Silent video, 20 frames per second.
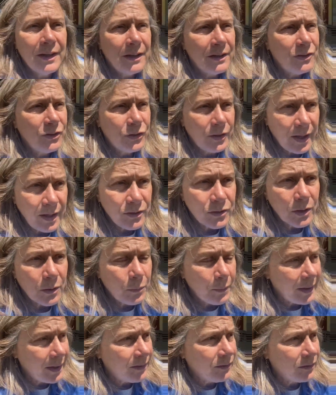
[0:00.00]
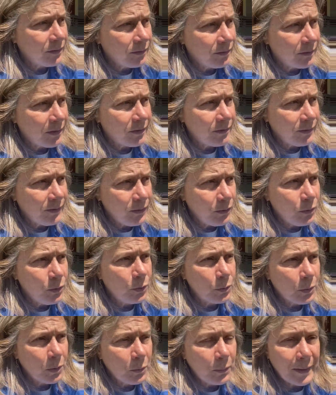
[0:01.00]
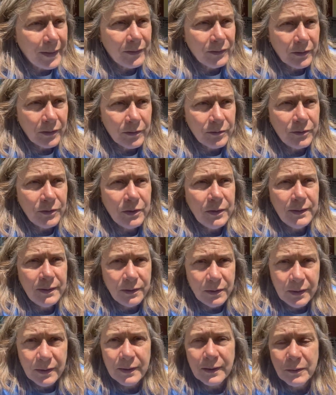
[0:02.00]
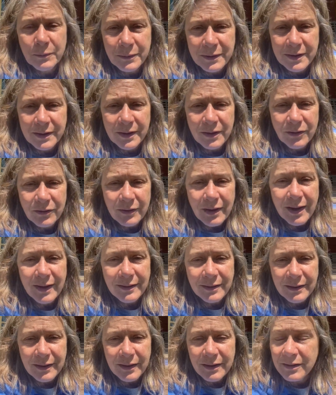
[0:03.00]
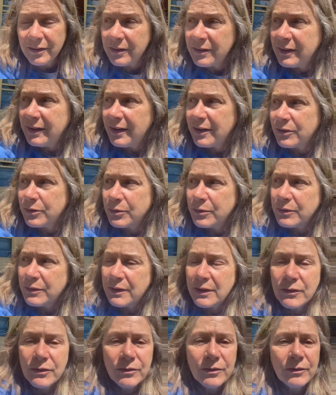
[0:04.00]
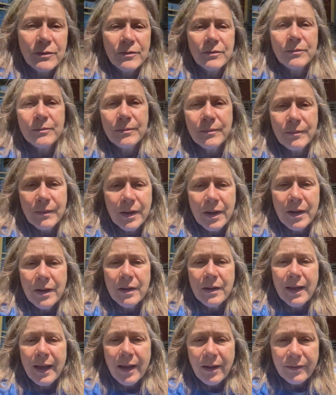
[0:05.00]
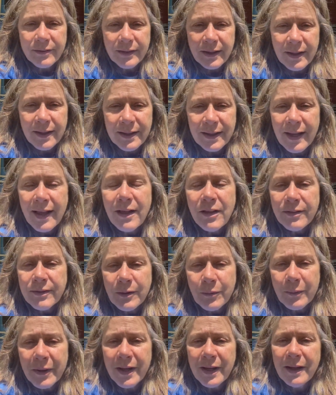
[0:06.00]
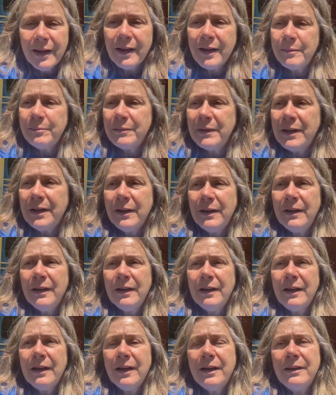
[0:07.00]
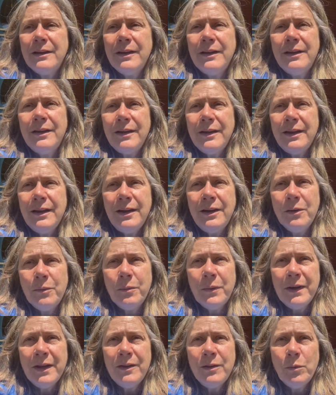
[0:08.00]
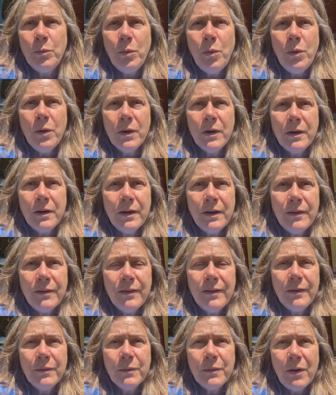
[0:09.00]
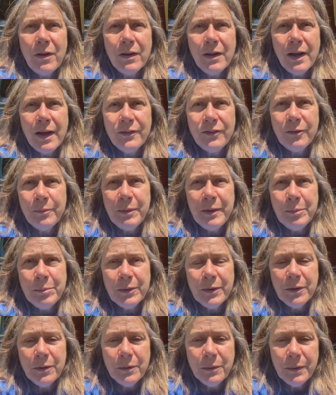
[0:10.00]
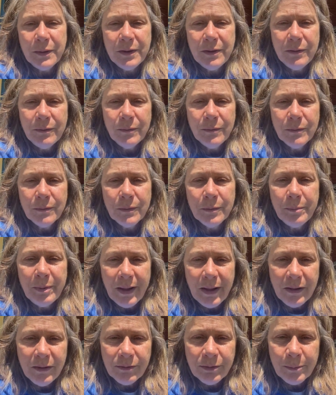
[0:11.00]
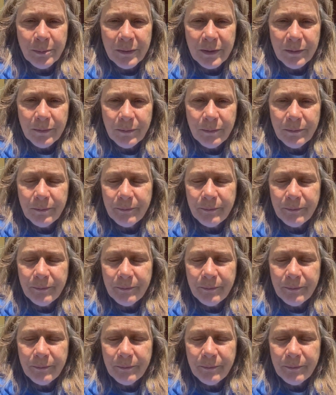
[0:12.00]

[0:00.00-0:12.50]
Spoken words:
change our ways of usual ways of dealing with things, I think, to get through this in a healthy way. In the war, there were all kinds of people who would rebel from the,